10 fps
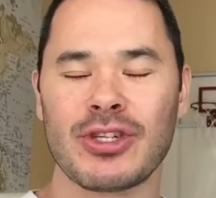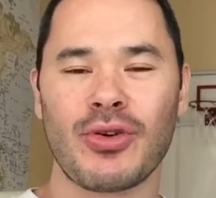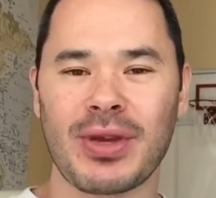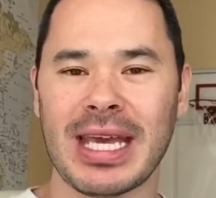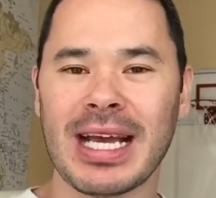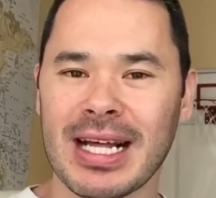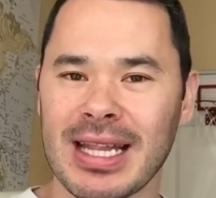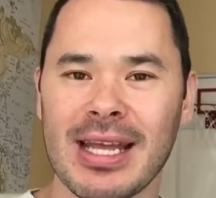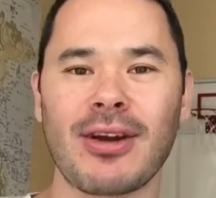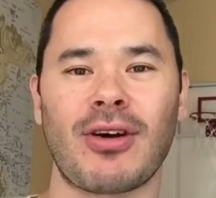So get
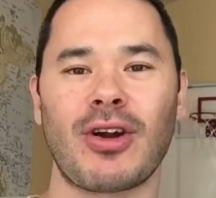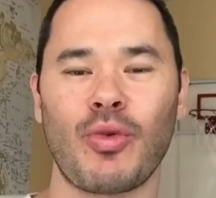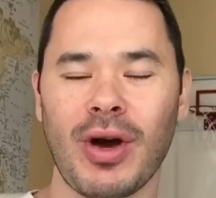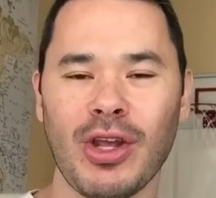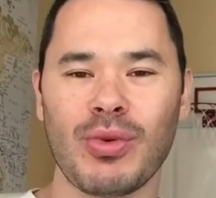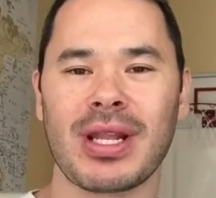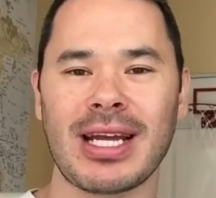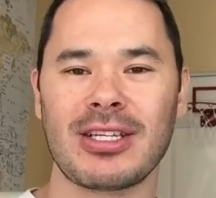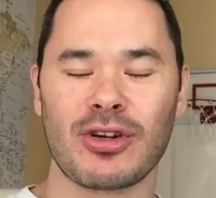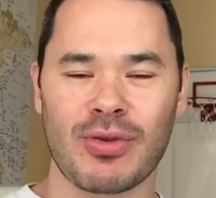clear on what you would
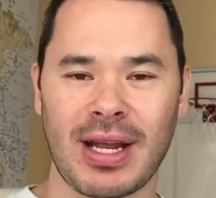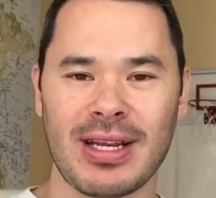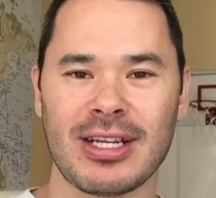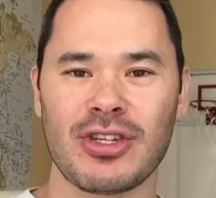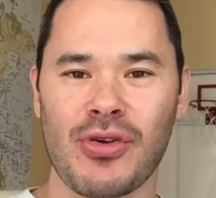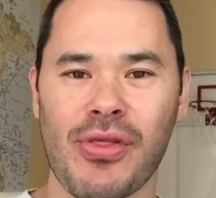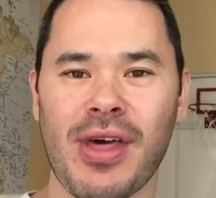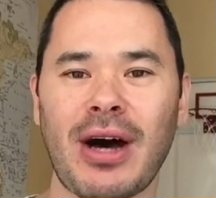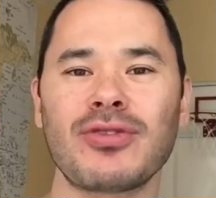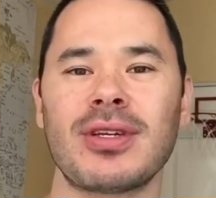like to create in
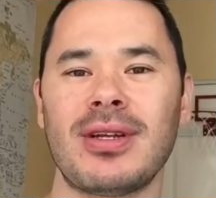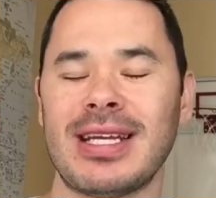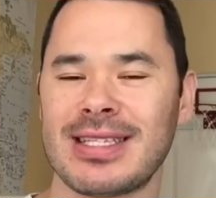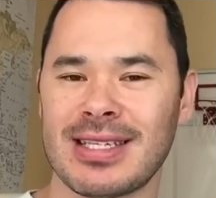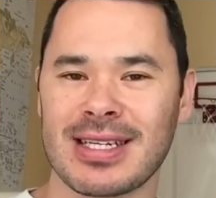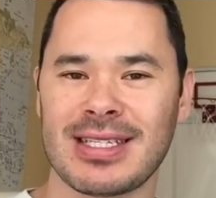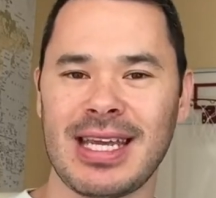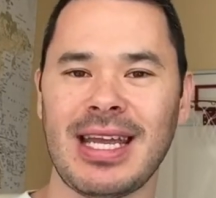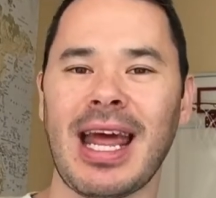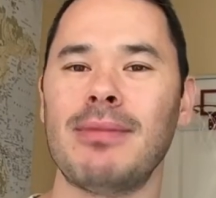
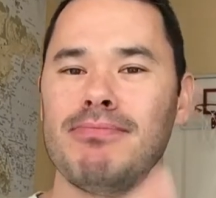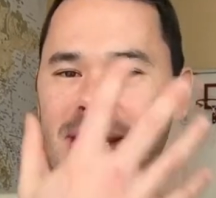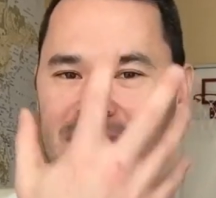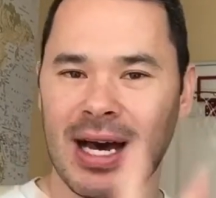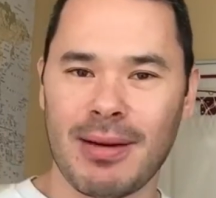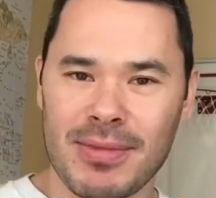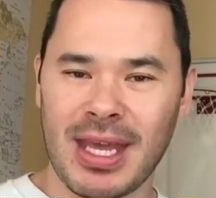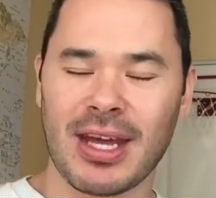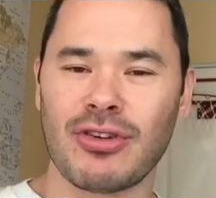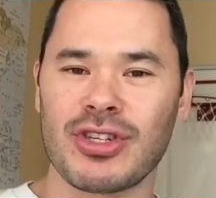2016 and become
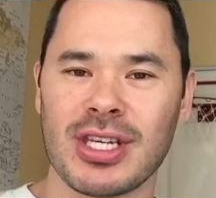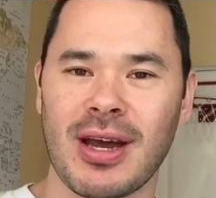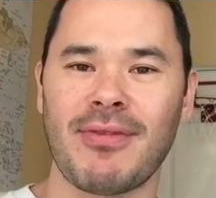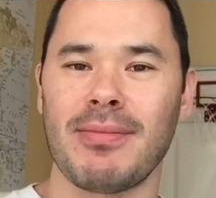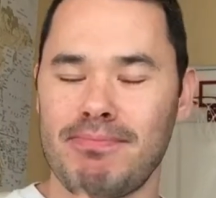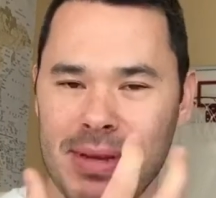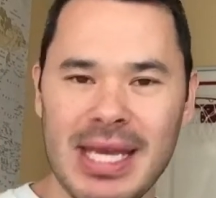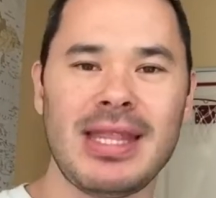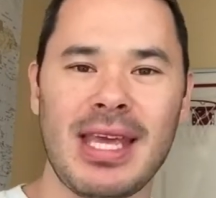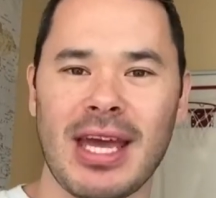the energy of it.
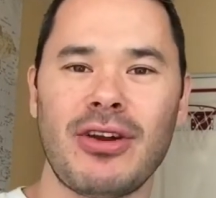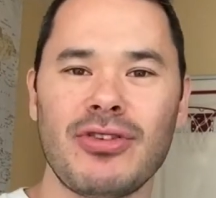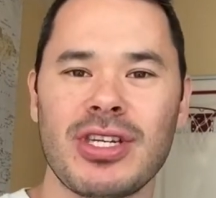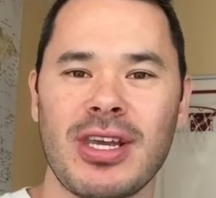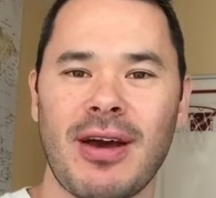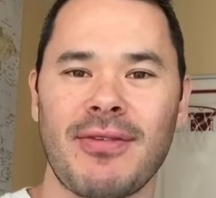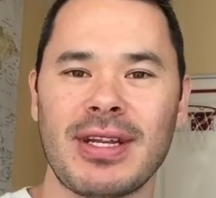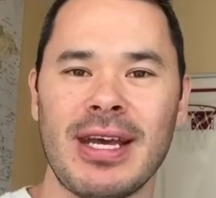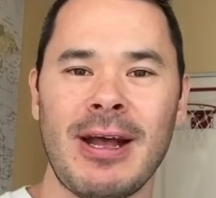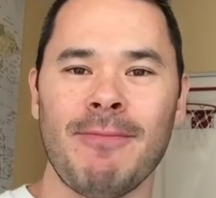Be the energy of
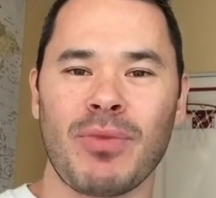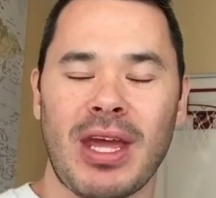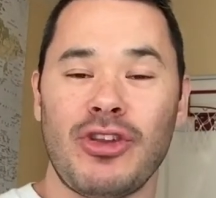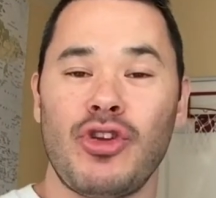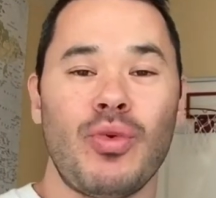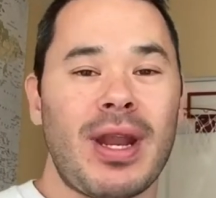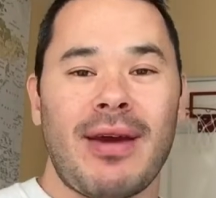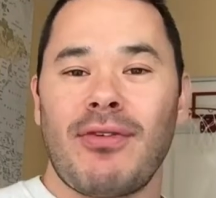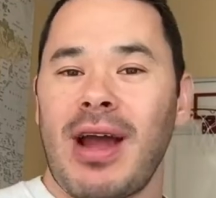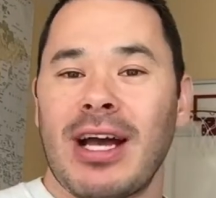it and do
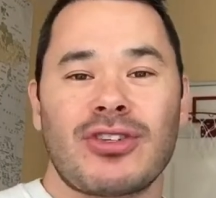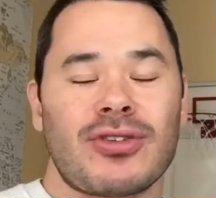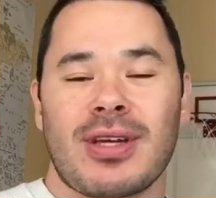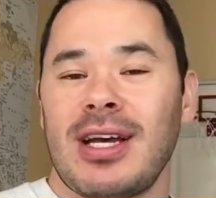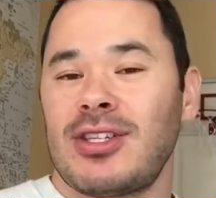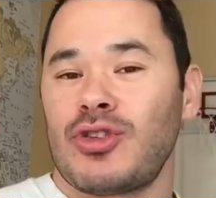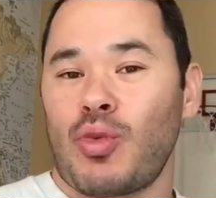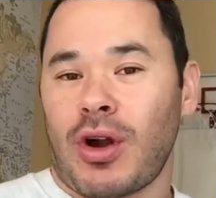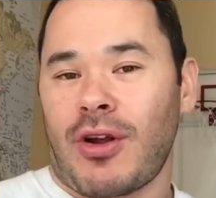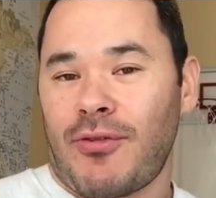whatever exercises
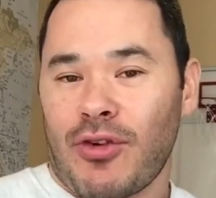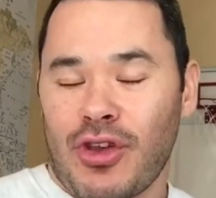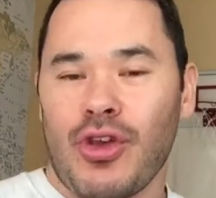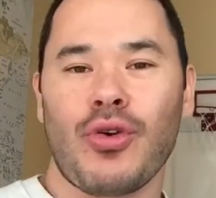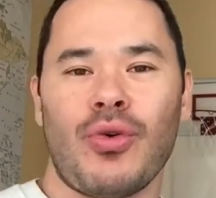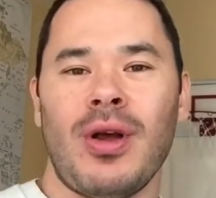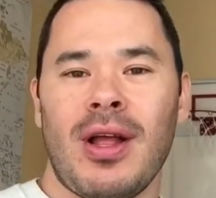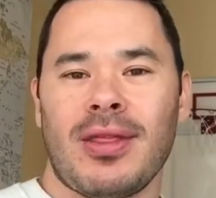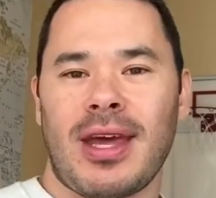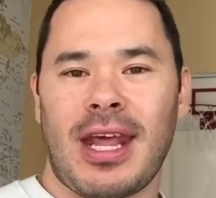work for you
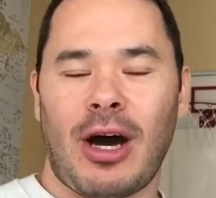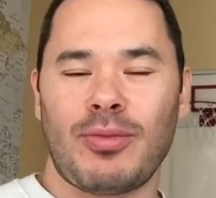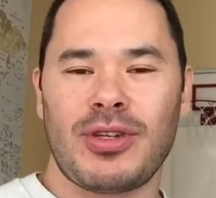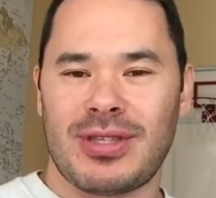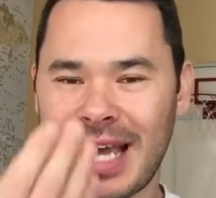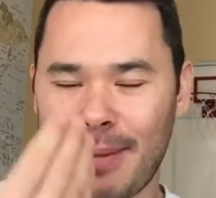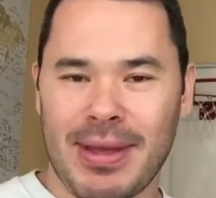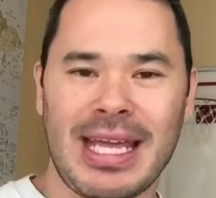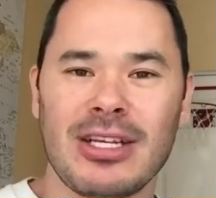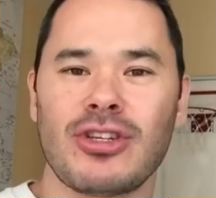that helps you
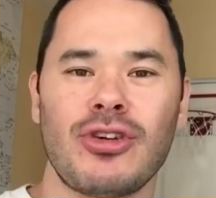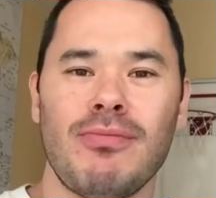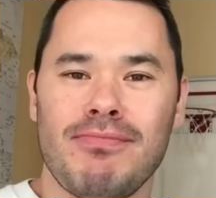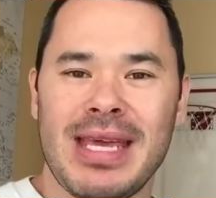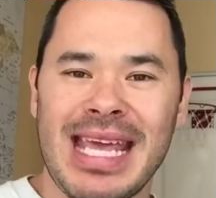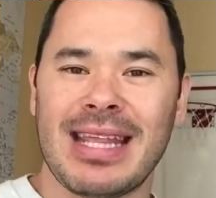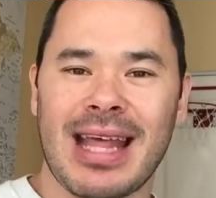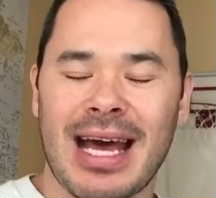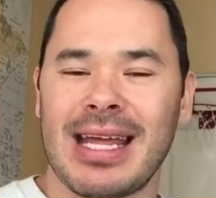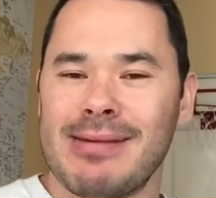tap into being
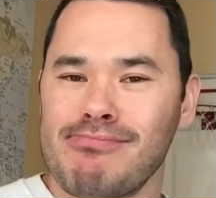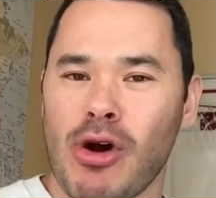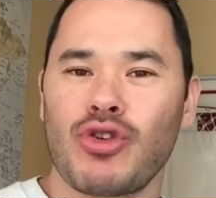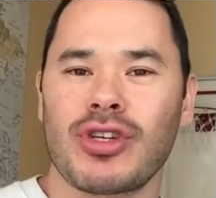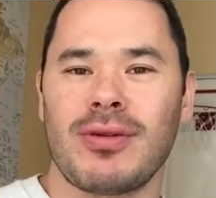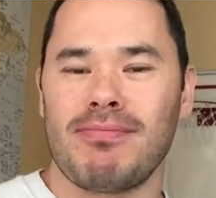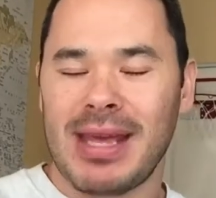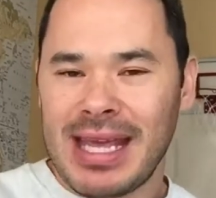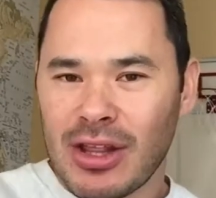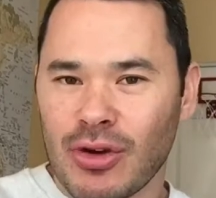that emotion,
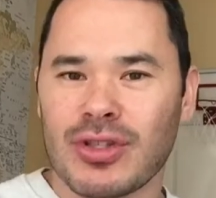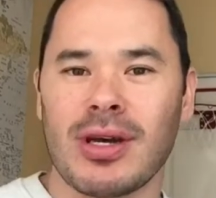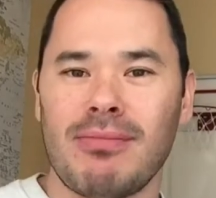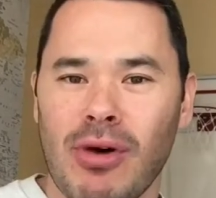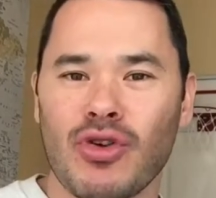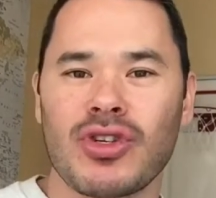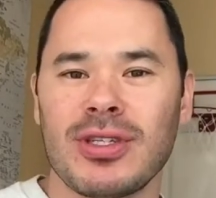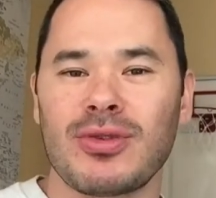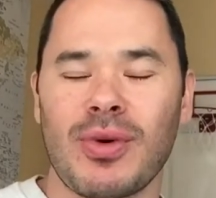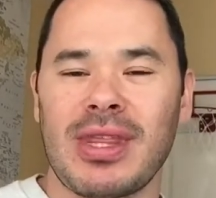being those
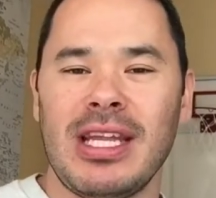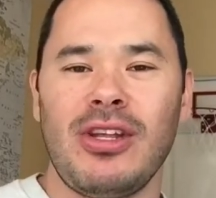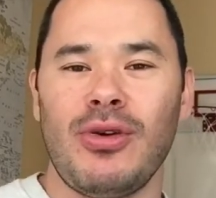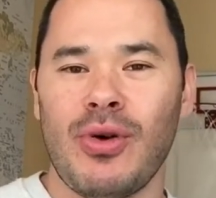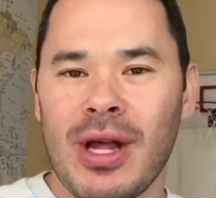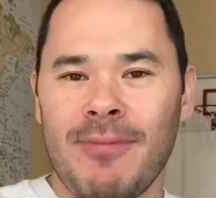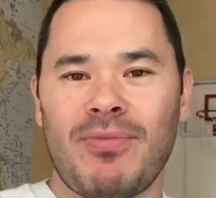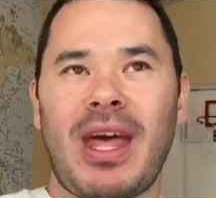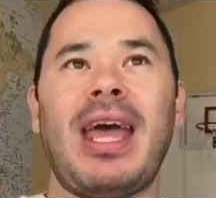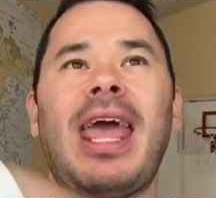emotions within you
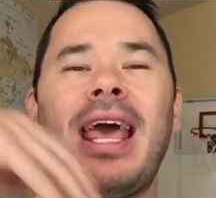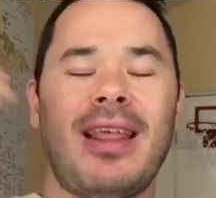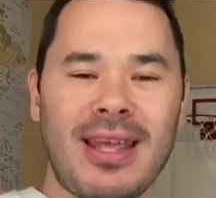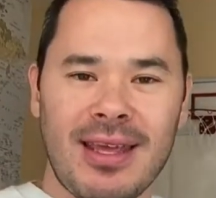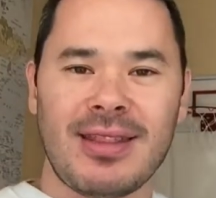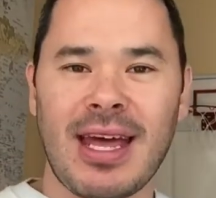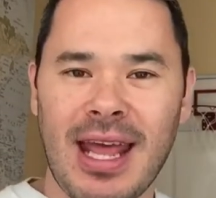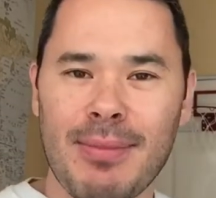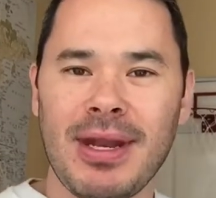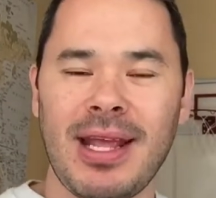that
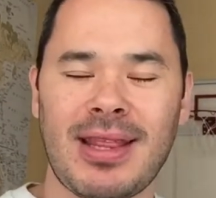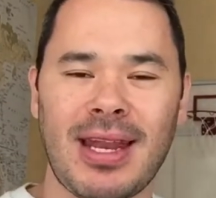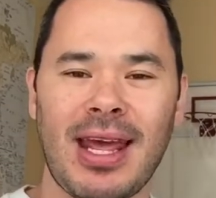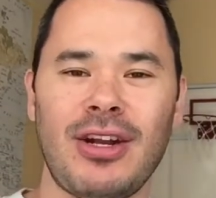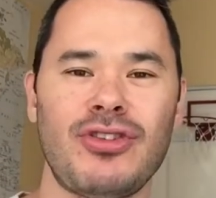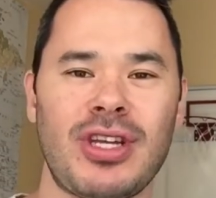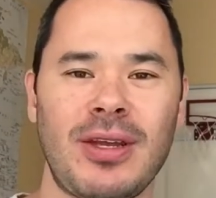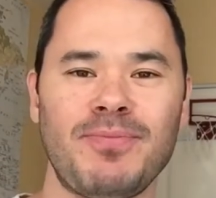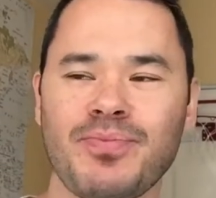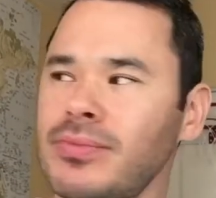emanate that
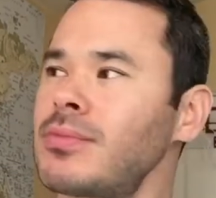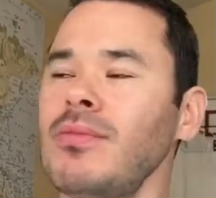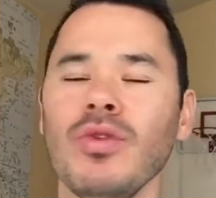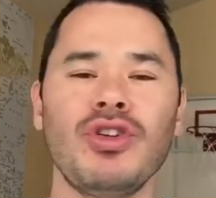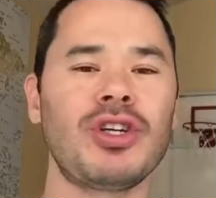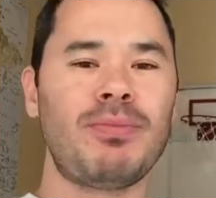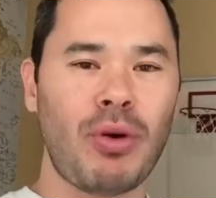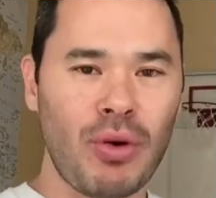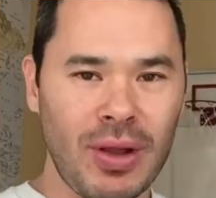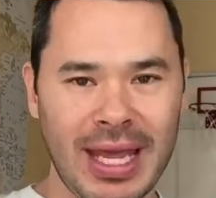energy to
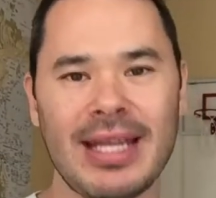pull